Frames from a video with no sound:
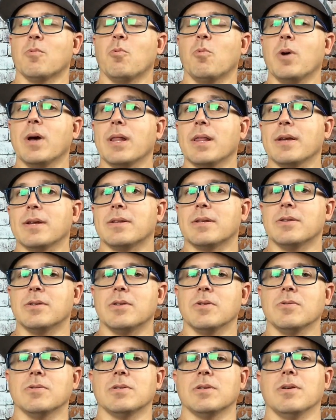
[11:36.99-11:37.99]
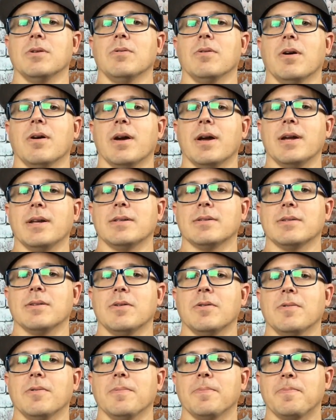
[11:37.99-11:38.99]
willing to do so, all right?
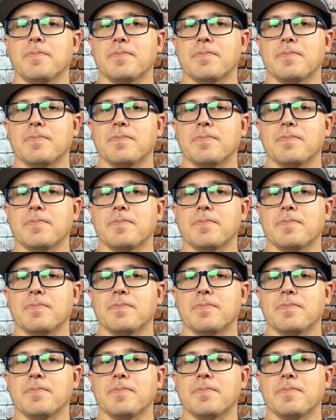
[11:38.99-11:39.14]
So